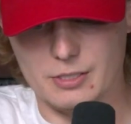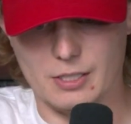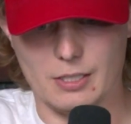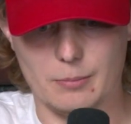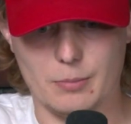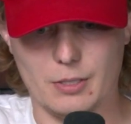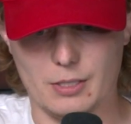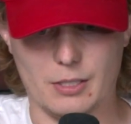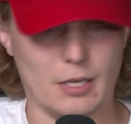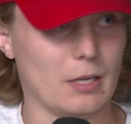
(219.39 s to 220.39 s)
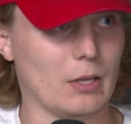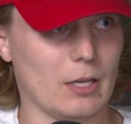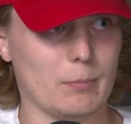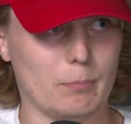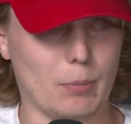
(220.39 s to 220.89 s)
uh, they
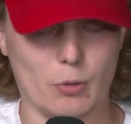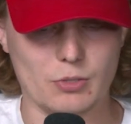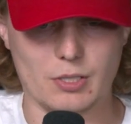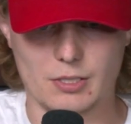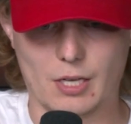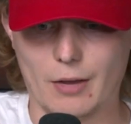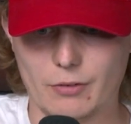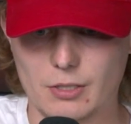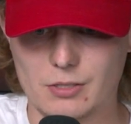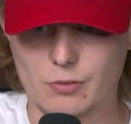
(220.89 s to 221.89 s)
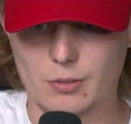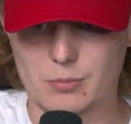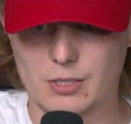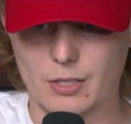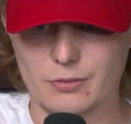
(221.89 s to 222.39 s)
they post this evidence for
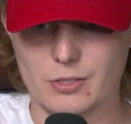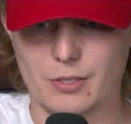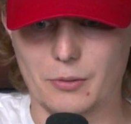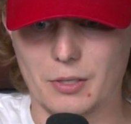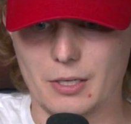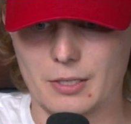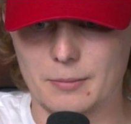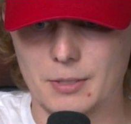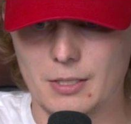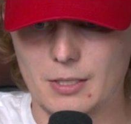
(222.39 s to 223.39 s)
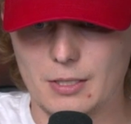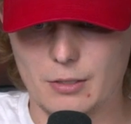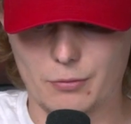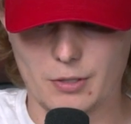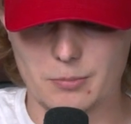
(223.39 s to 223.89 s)
themselves. So uh, you
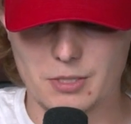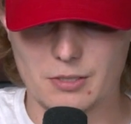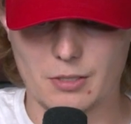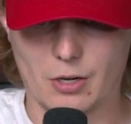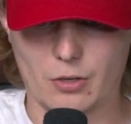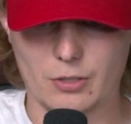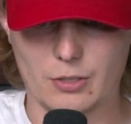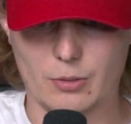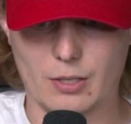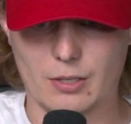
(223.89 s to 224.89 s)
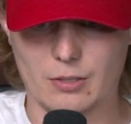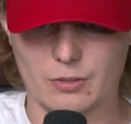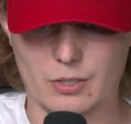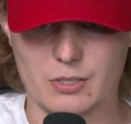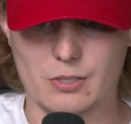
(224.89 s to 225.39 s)
know, for them to argue that
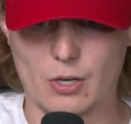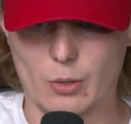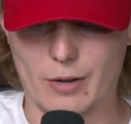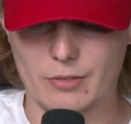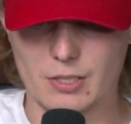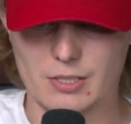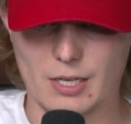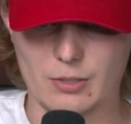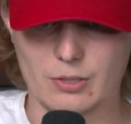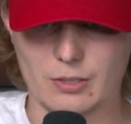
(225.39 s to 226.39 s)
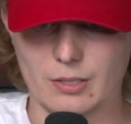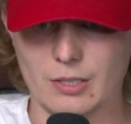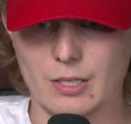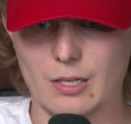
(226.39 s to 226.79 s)
there is no evidence out there.